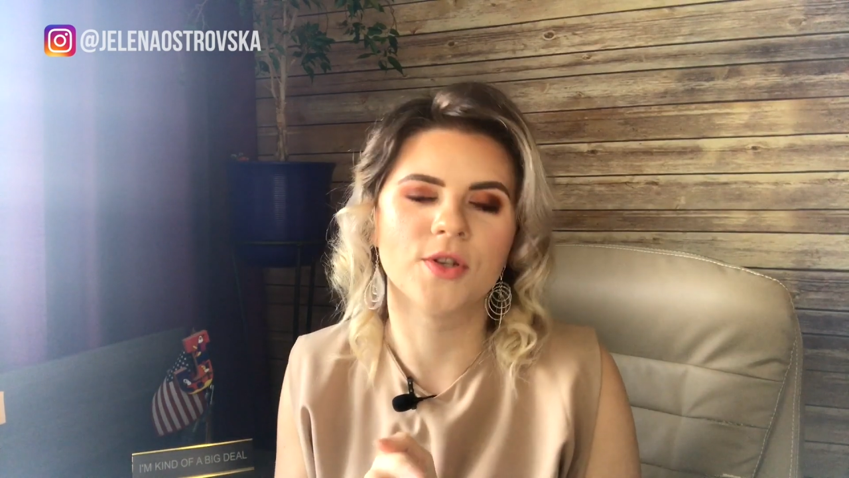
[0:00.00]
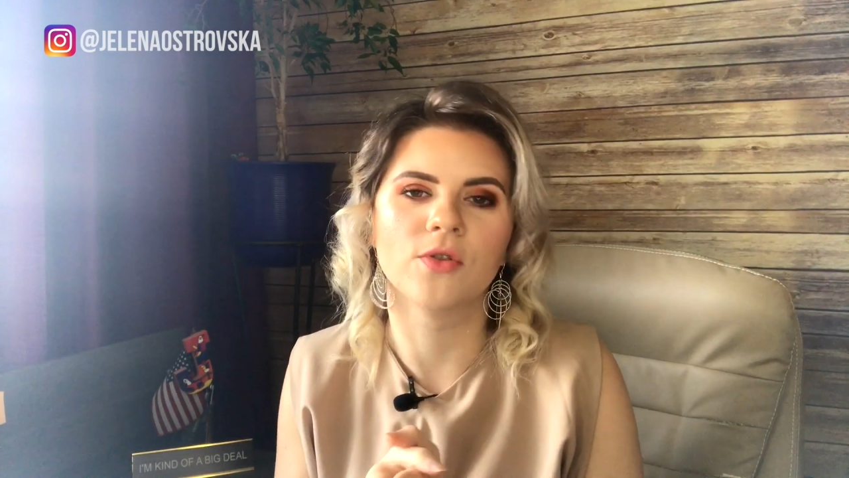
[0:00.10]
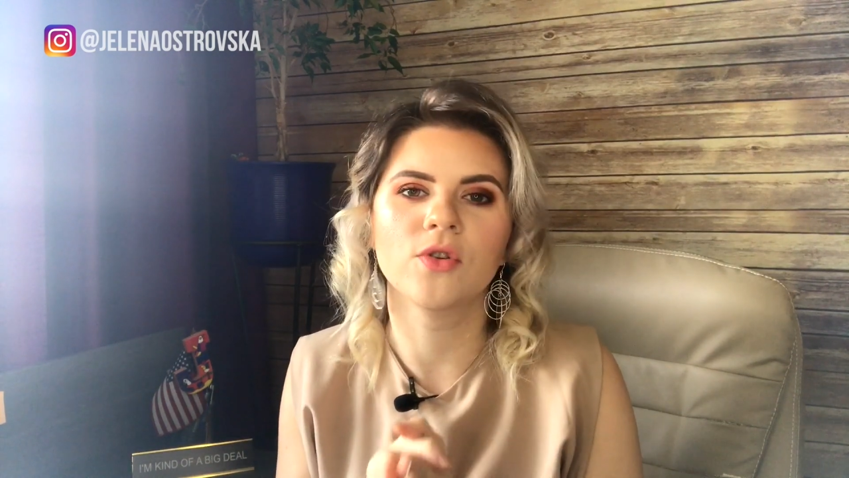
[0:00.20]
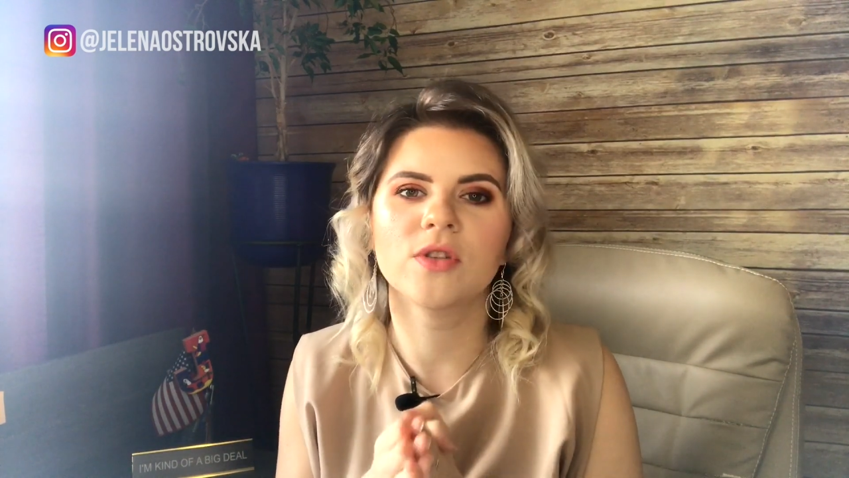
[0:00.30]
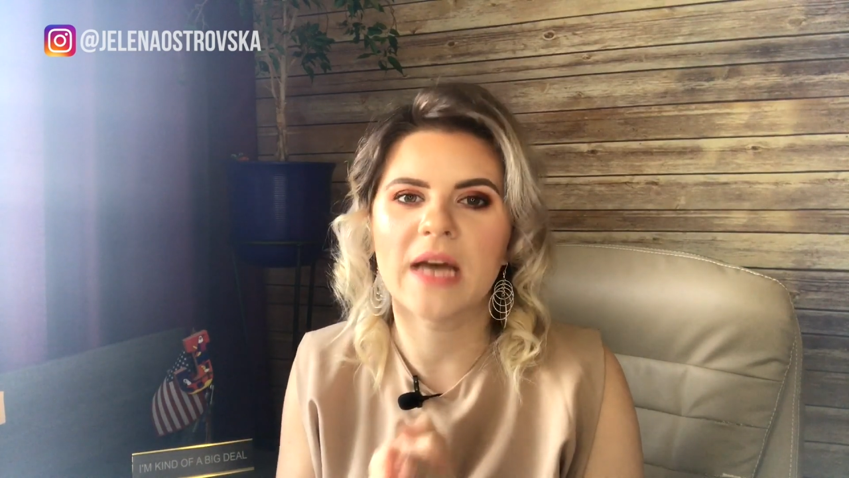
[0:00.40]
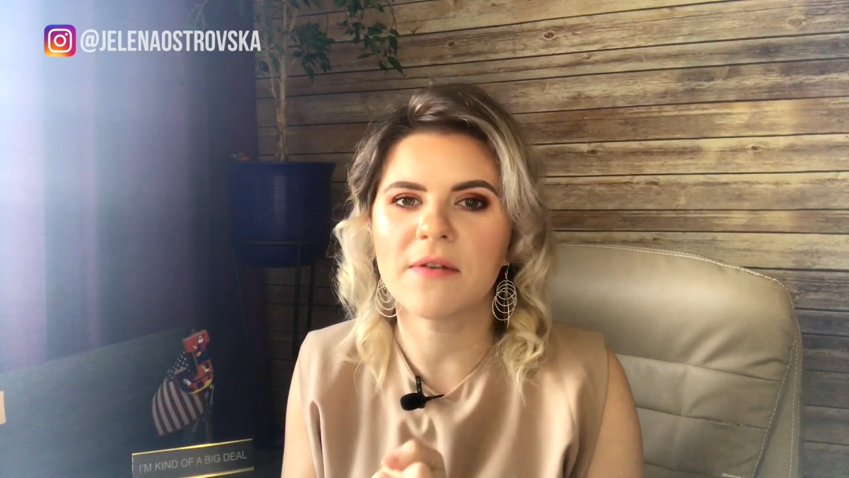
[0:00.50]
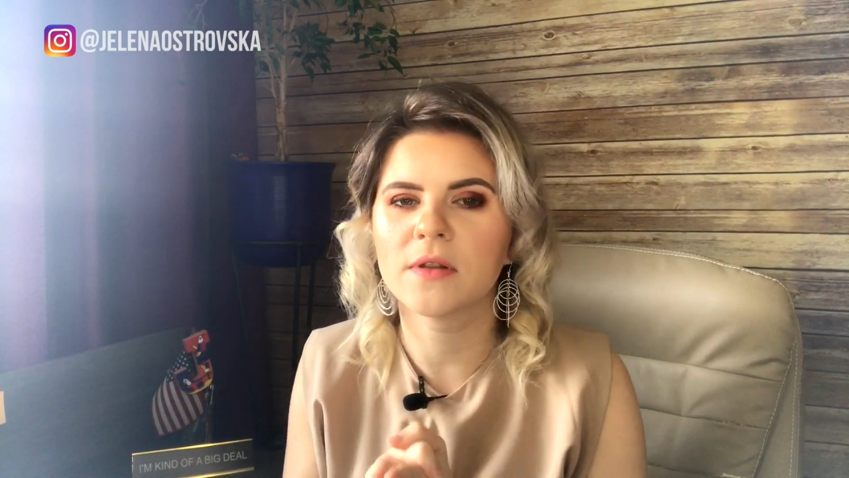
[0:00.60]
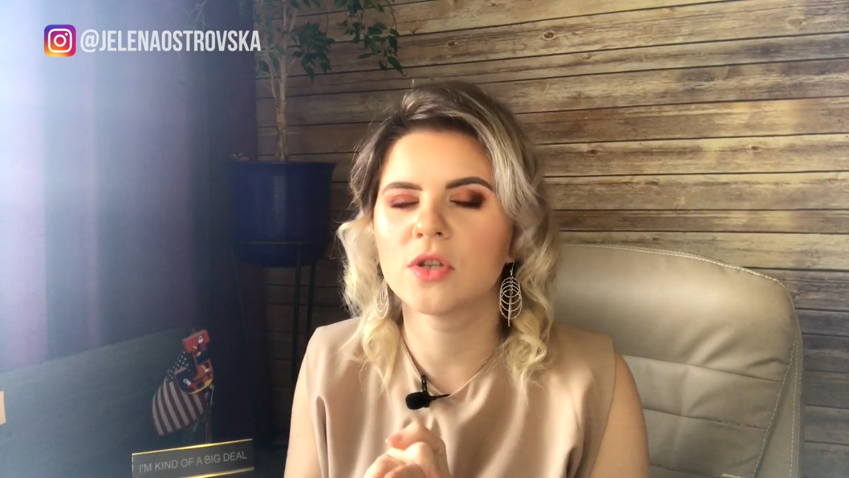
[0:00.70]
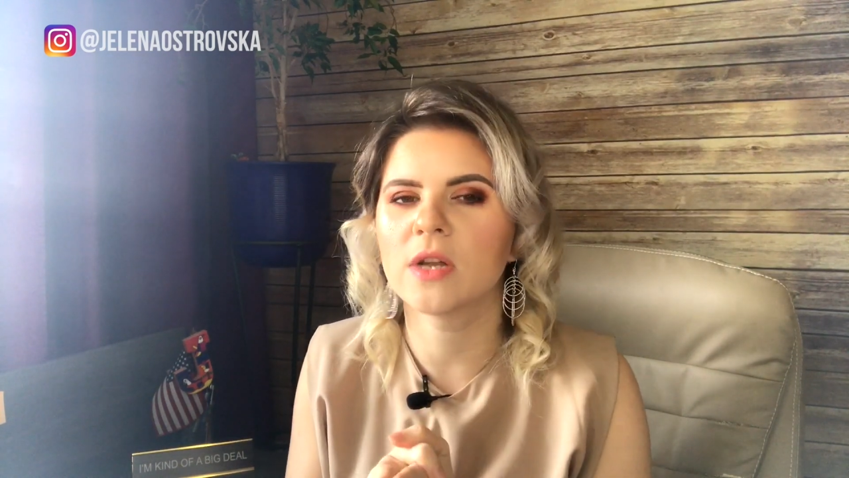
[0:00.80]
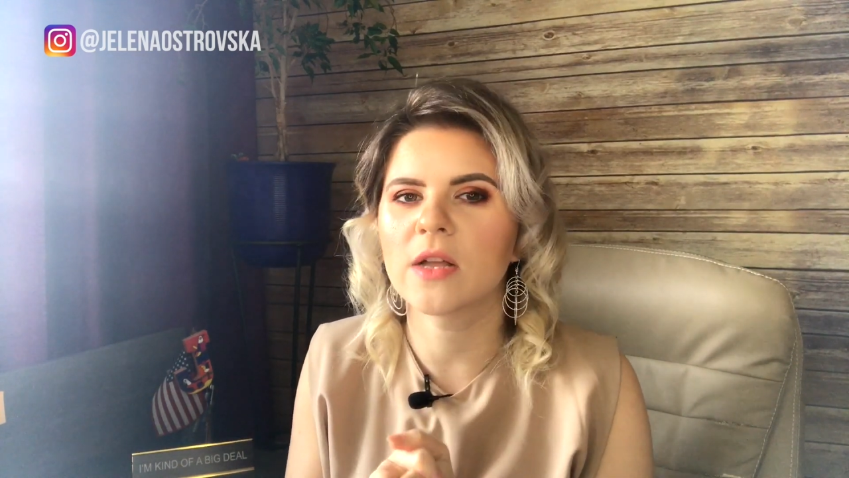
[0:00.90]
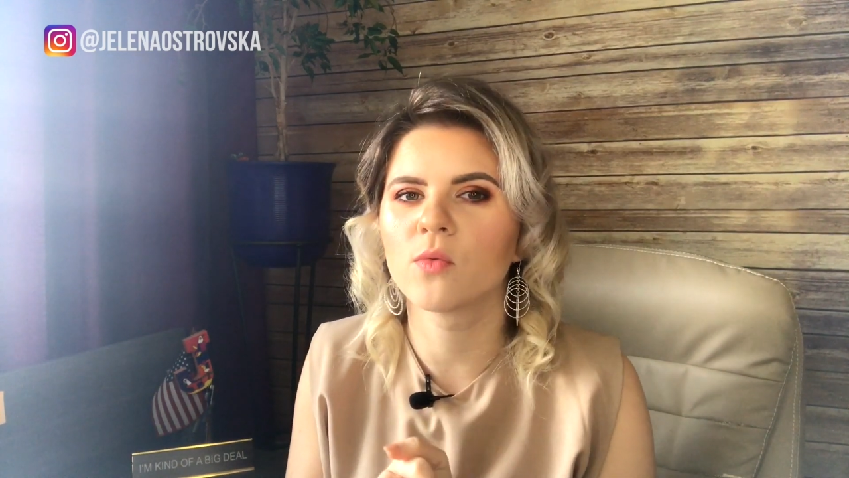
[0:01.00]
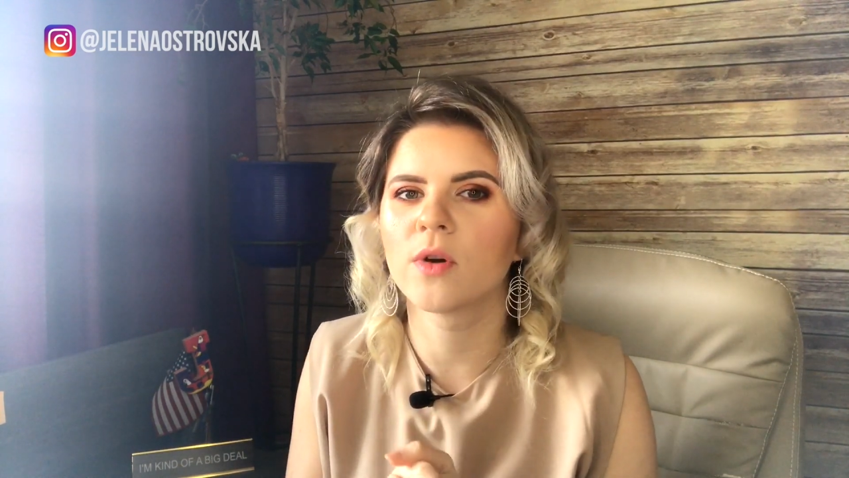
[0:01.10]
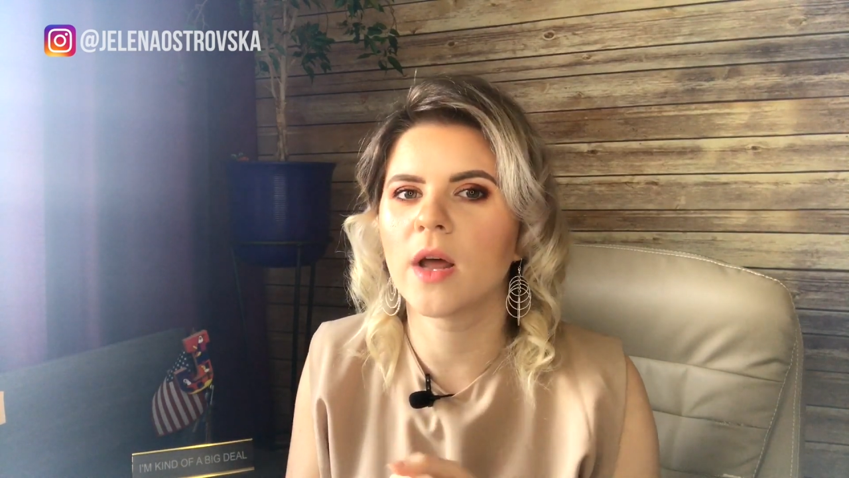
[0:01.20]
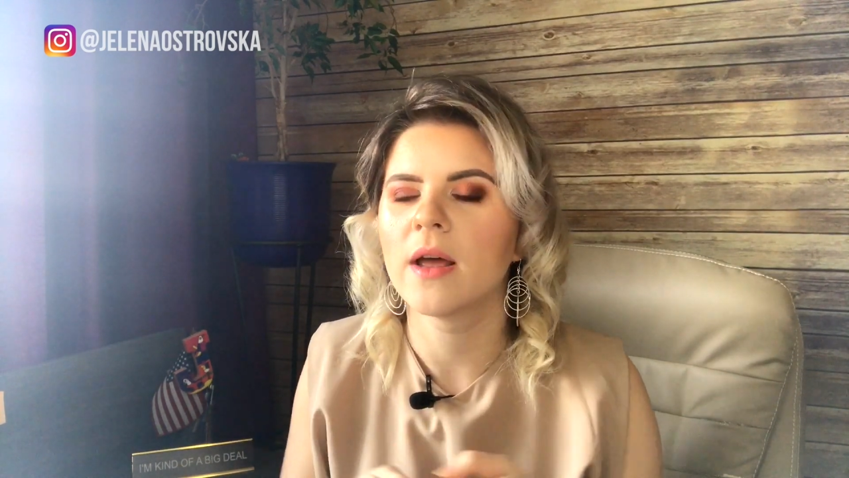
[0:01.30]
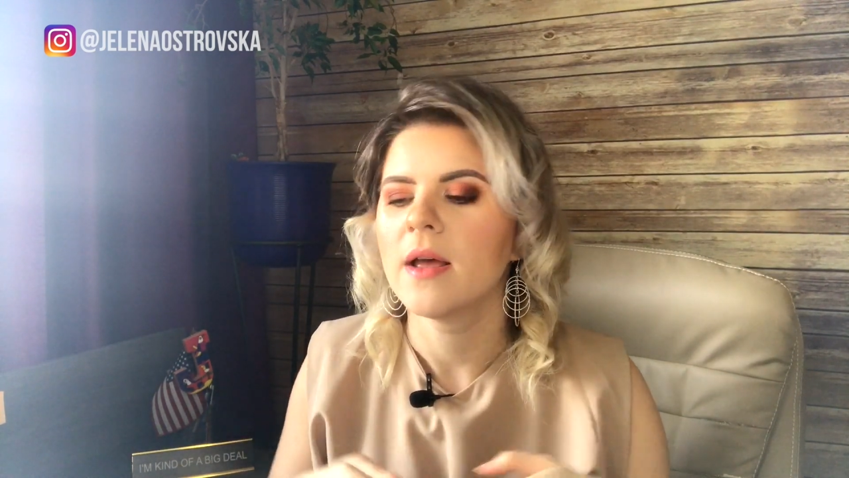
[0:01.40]
So you definitely do not
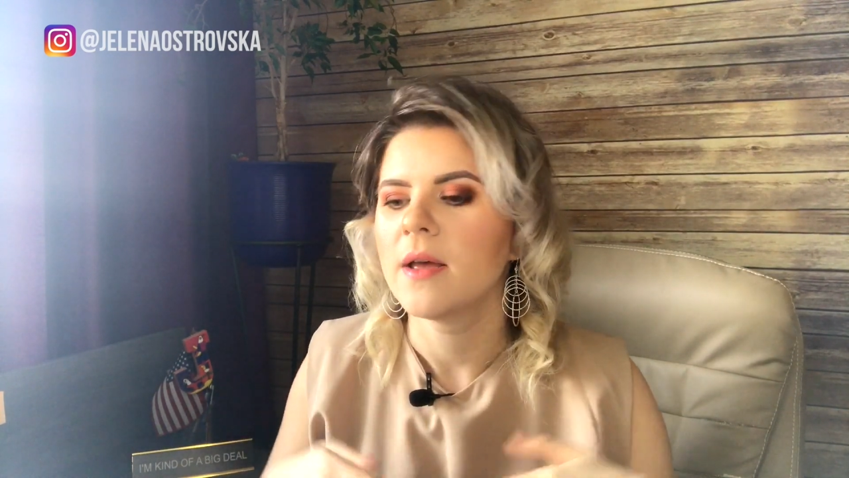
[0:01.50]
want to,